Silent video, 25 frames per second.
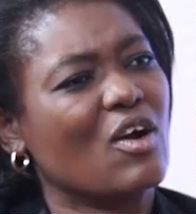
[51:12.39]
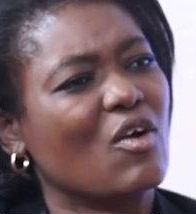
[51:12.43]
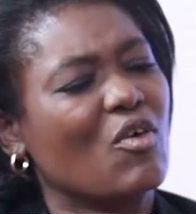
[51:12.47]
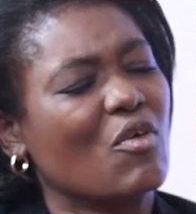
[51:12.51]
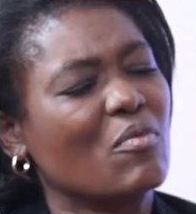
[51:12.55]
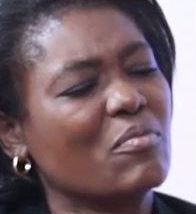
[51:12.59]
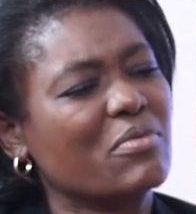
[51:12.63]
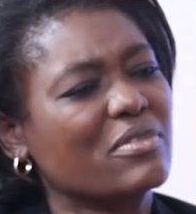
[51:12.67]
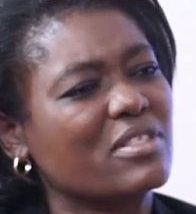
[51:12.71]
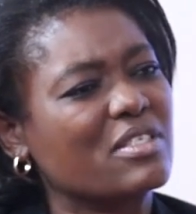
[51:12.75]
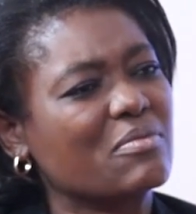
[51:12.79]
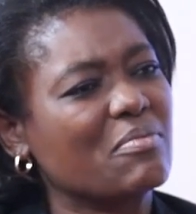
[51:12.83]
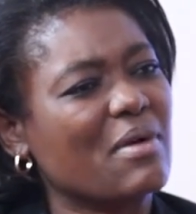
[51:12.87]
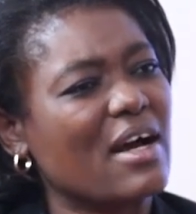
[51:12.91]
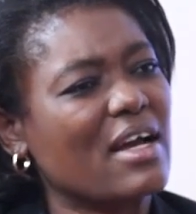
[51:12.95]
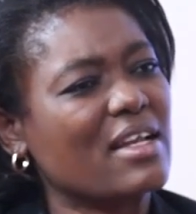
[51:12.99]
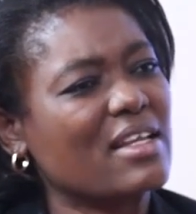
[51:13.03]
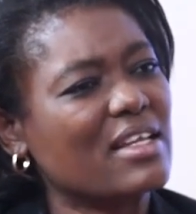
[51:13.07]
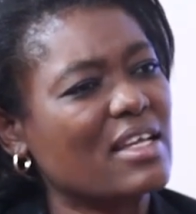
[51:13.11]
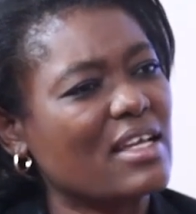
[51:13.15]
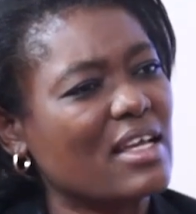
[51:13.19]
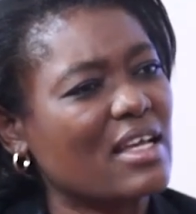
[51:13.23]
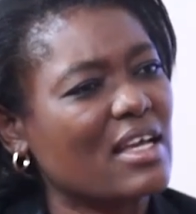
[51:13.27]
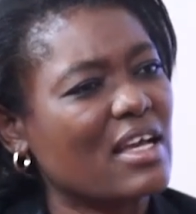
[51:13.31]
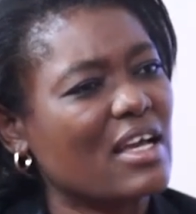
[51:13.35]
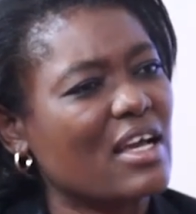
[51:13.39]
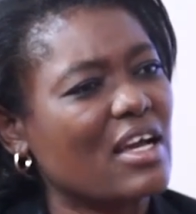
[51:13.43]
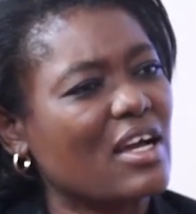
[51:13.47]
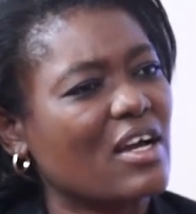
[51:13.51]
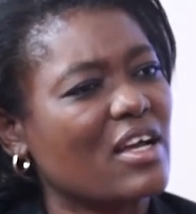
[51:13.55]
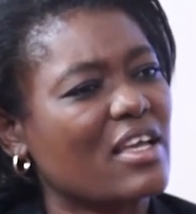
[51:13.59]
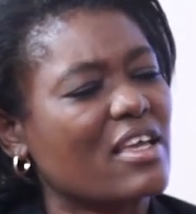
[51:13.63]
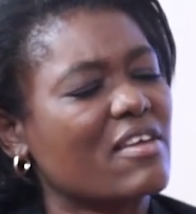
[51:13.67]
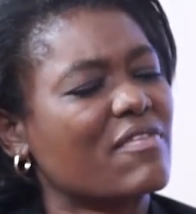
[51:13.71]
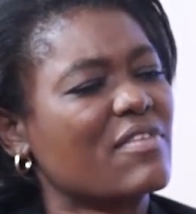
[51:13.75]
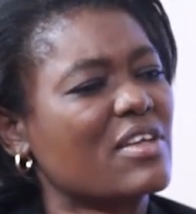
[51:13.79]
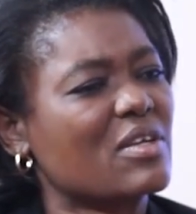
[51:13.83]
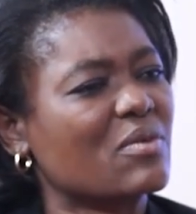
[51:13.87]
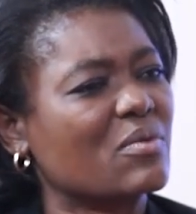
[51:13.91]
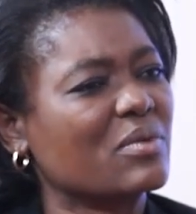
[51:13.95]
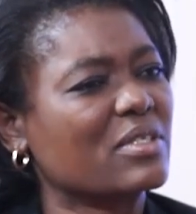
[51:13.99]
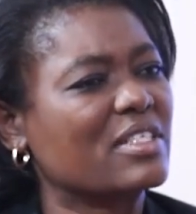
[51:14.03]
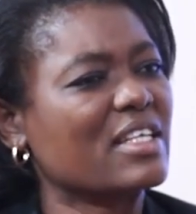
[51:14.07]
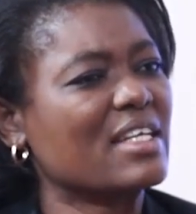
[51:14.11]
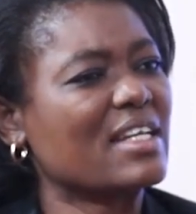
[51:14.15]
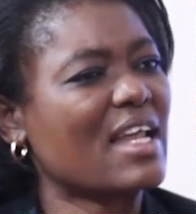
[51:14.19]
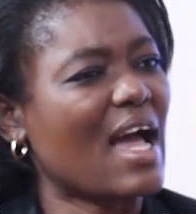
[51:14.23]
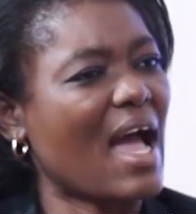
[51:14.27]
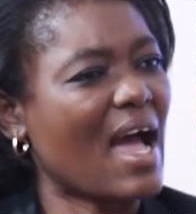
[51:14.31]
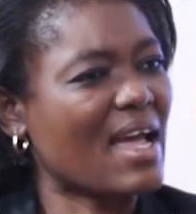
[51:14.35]
ombudsman, even
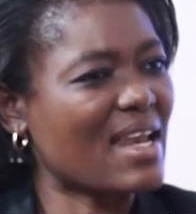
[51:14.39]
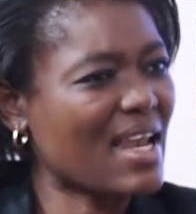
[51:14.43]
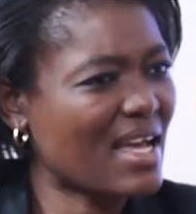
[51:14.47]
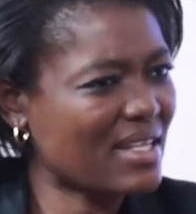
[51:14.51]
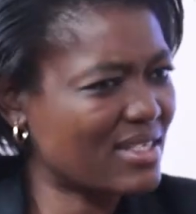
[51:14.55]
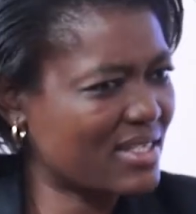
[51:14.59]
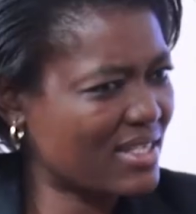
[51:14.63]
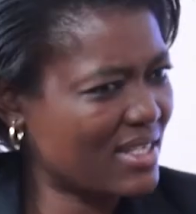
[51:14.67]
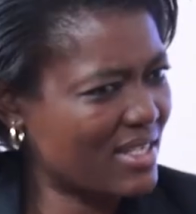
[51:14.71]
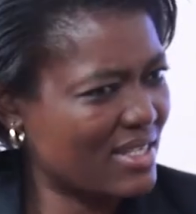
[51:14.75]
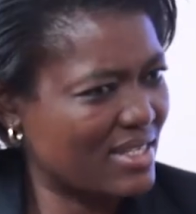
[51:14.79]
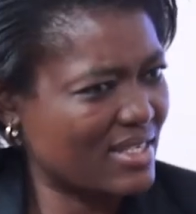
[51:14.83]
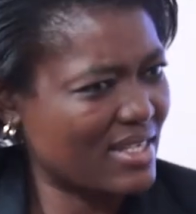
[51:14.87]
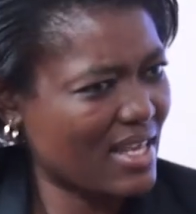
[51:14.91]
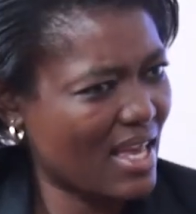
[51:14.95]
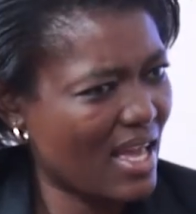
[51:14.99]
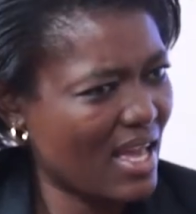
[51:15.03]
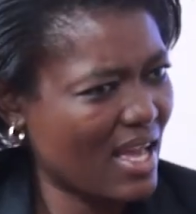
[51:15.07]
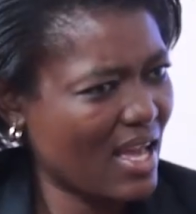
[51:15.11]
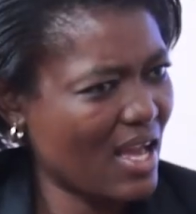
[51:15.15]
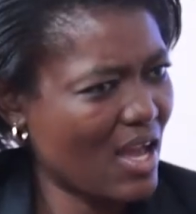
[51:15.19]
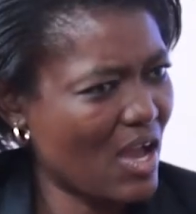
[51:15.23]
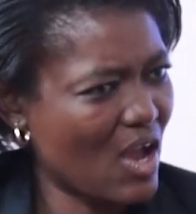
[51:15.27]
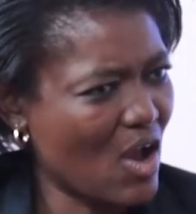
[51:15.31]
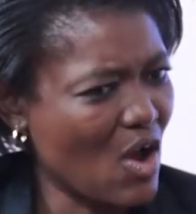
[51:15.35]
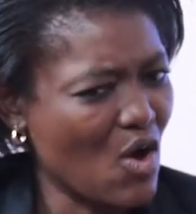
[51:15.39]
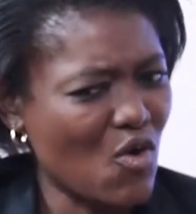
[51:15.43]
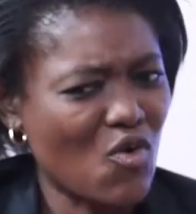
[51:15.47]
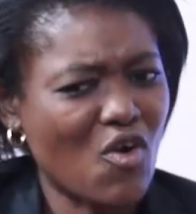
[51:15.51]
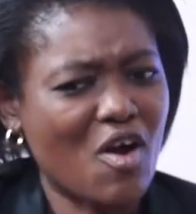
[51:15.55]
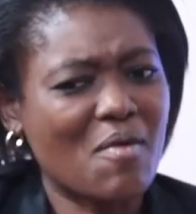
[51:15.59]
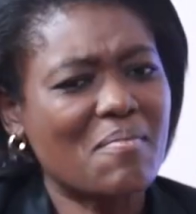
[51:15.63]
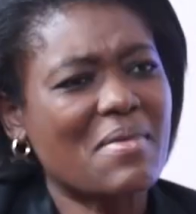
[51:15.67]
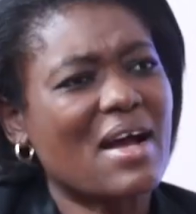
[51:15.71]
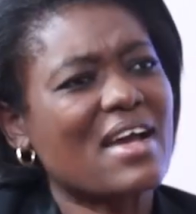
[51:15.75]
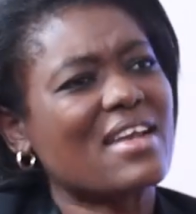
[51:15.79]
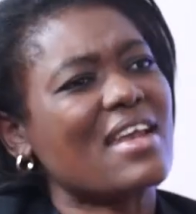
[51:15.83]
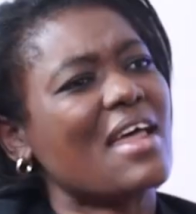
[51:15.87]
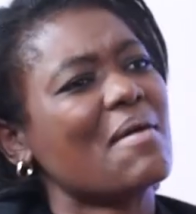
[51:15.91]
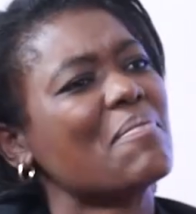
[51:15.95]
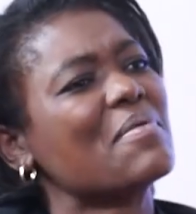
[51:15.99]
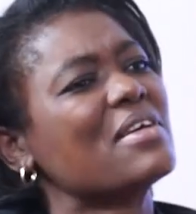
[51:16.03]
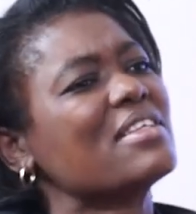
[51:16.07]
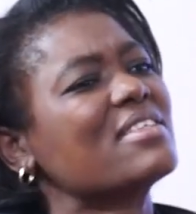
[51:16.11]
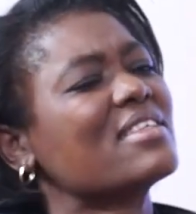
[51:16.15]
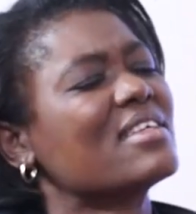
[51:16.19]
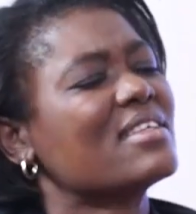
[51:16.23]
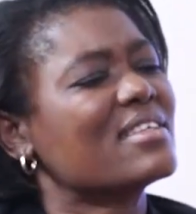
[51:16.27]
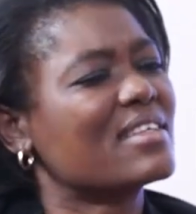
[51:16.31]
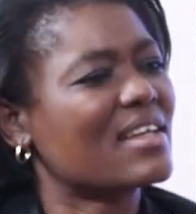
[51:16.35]
kujenda other teacher. Kwa
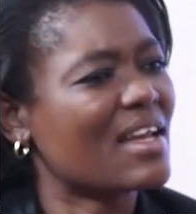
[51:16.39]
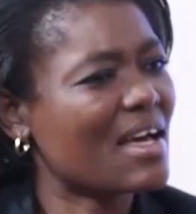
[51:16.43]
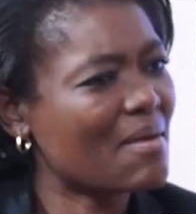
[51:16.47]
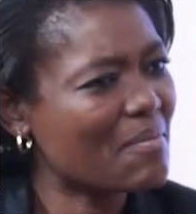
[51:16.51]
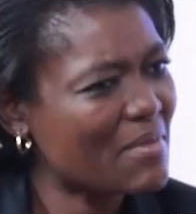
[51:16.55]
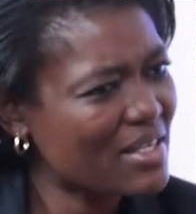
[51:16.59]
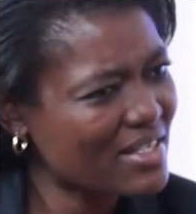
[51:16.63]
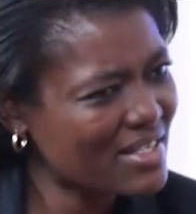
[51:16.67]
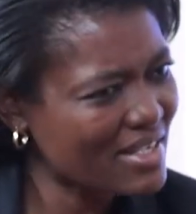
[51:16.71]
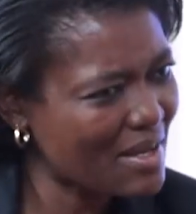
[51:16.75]
madapes and drama